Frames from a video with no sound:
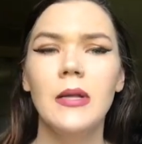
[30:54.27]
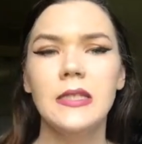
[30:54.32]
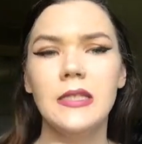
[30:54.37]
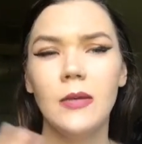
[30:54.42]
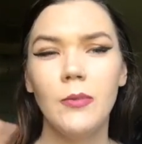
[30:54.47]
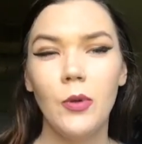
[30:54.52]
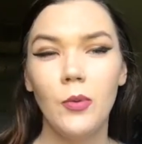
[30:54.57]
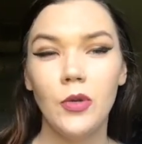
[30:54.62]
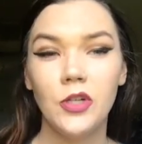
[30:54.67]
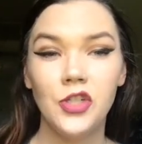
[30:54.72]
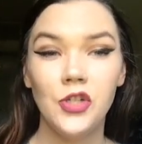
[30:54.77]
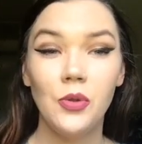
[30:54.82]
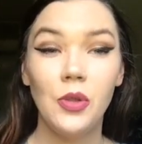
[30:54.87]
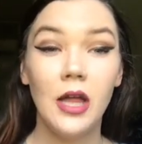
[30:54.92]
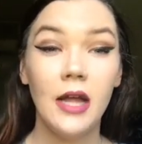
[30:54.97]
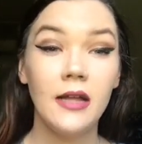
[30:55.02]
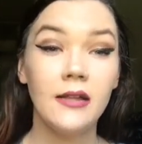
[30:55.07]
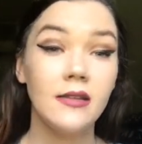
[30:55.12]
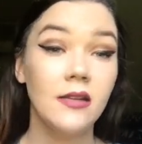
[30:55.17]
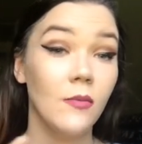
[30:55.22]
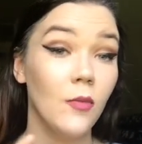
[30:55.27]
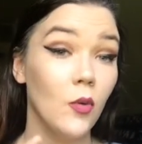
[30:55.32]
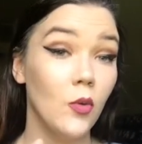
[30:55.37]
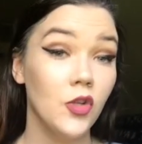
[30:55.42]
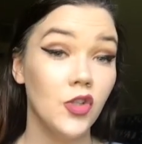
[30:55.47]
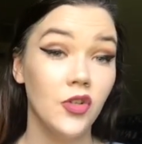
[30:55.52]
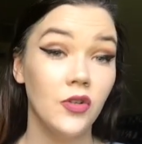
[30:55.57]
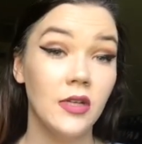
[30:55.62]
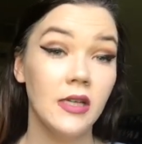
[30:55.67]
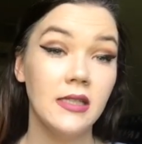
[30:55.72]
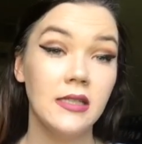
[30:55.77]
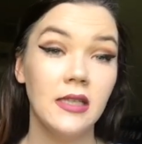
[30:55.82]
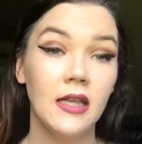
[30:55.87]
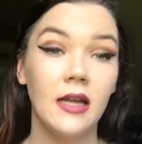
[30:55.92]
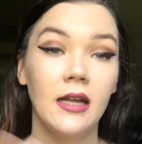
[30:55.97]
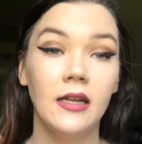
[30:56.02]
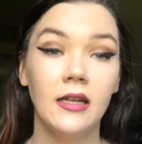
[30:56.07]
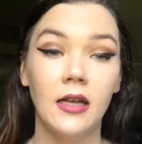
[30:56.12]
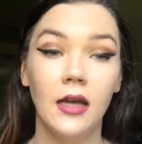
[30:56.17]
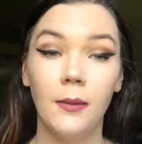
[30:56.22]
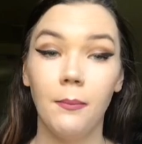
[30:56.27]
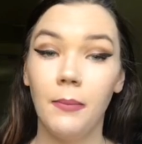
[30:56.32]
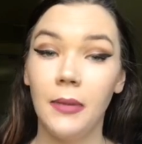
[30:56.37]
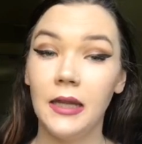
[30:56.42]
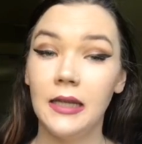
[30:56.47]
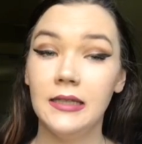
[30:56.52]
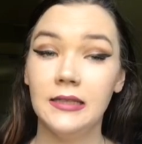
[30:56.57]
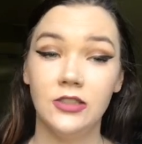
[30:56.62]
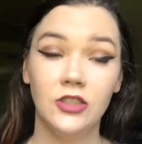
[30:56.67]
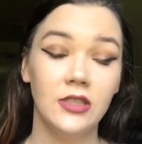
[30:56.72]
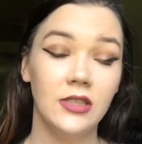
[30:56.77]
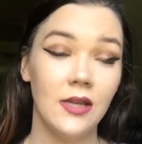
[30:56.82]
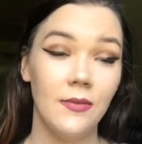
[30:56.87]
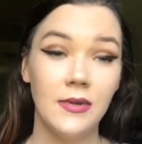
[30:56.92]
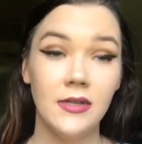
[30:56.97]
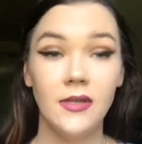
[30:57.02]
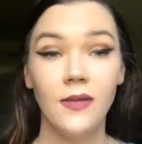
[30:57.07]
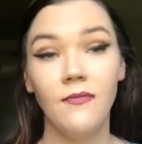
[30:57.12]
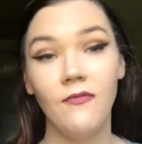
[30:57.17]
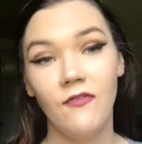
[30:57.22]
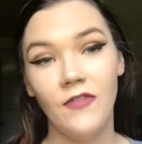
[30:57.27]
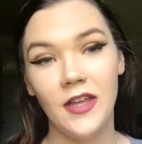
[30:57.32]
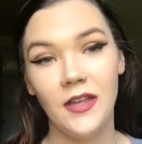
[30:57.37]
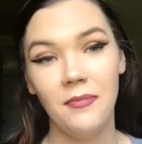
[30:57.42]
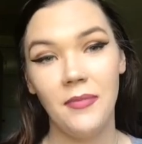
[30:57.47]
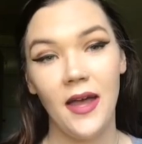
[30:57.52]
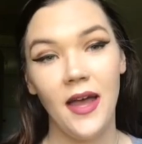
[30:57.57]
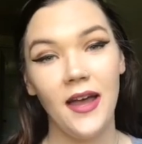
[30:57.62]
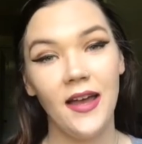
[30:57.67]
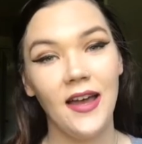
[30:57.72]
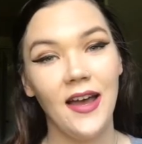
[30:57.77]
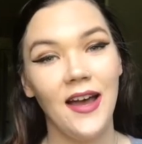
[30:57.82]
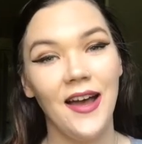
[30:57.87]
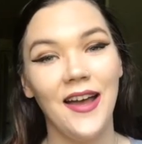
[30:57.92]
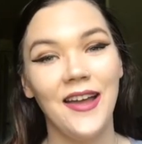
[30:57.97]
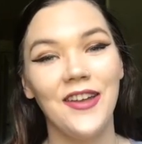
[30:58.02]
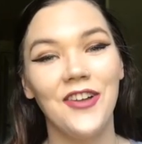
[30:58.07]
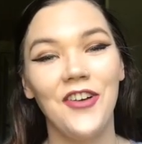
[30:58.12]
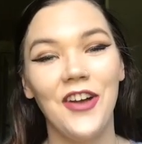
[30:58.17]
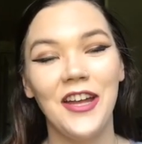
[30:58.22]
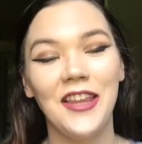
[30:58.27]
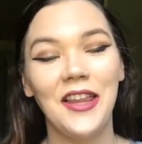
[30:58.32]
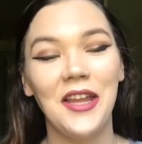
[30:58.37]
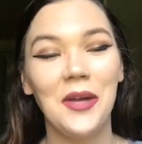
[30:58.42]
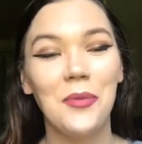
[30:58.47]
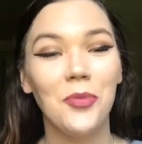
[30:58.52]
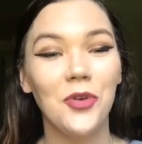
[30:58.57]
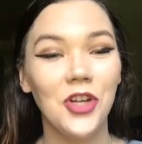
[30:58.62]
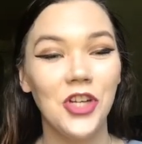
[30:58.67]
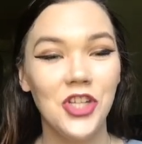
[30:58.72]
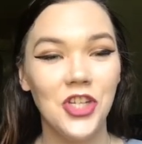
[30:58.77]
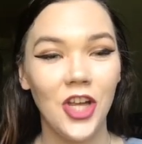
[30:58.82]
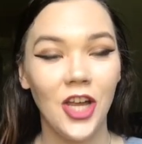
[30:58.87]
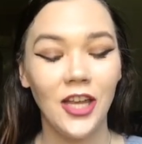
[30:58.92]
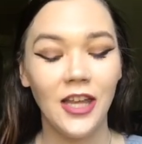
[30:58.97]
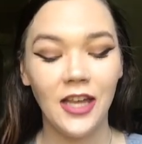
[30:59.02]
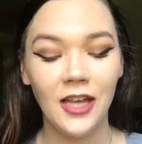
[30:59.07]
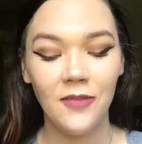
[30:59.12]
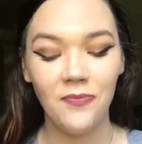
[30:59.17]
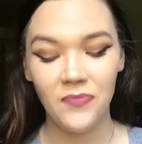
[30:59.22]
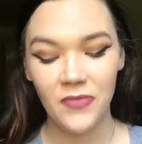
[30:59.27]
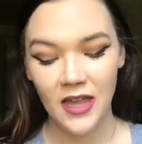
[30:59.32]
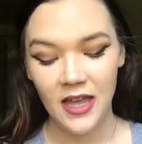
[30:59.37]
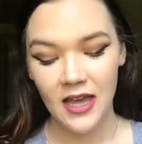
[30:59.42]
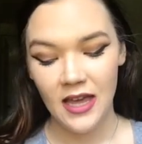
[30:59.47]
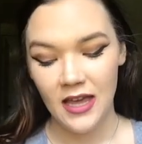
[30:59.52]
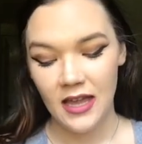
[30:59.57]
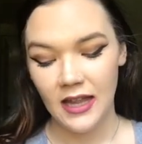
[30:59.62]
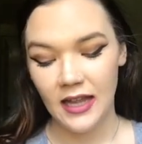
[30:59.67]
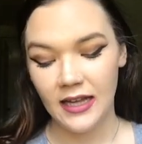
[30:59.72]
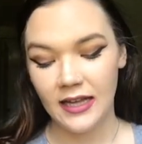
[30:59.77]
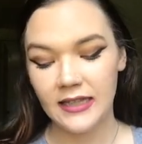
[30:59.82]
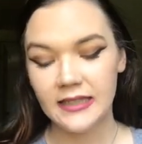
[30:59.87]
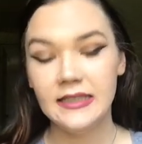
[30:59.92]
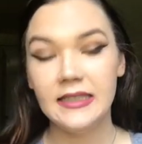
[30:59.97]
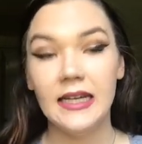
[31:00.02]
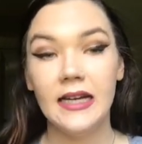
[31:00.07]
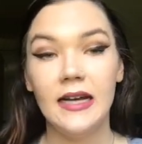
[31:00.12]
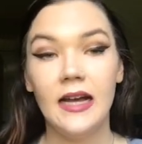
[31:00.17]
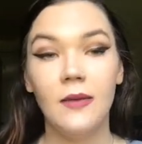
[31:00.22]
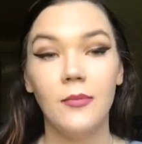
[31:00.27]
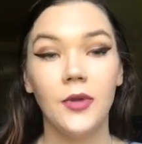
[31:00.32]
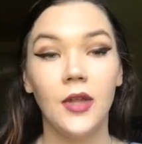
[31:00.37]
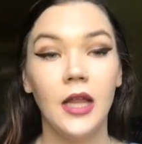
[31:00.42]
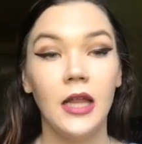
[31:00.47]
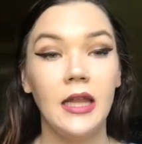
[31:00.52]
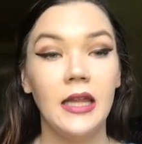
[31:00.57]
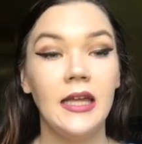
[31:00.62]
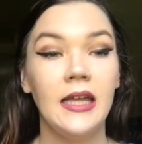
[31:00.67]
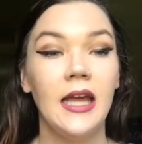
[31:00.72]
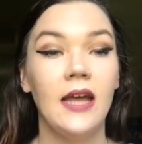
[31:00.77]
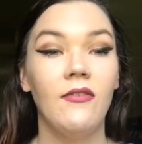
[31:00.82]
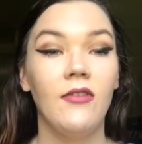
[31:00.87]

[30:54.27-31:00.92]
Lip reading: Tell me what you like. Tell me what you dislike. Please just give me some feedback. I greatly appreciate it. Like I said, I'm going to link